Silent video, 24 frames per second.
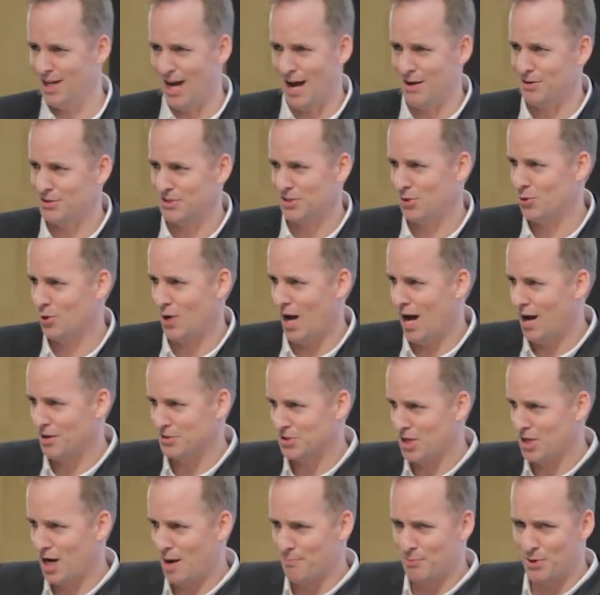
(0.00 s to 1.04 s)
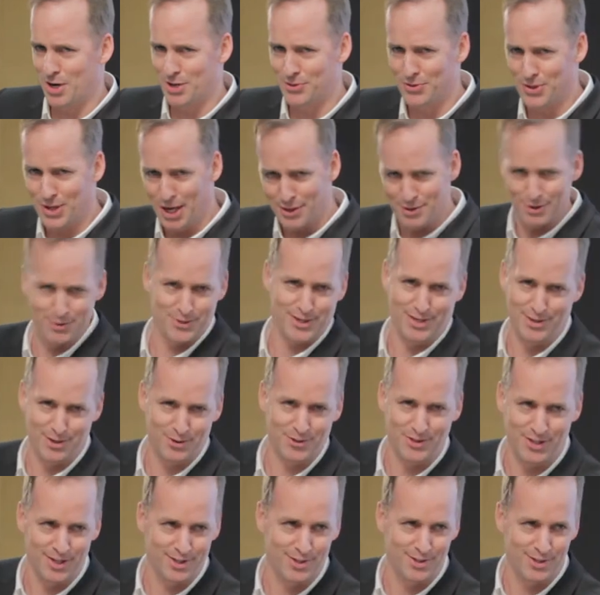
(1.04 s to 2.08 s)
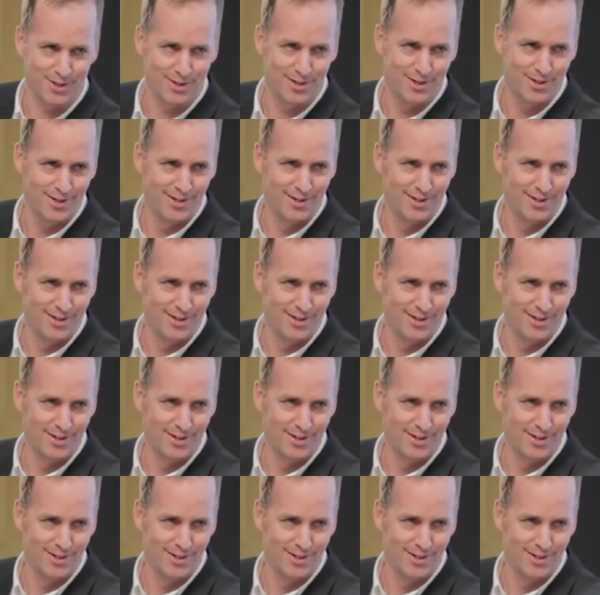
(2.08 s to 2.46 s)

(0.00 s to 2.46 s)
how's, he, how's he operate the other dinner theater?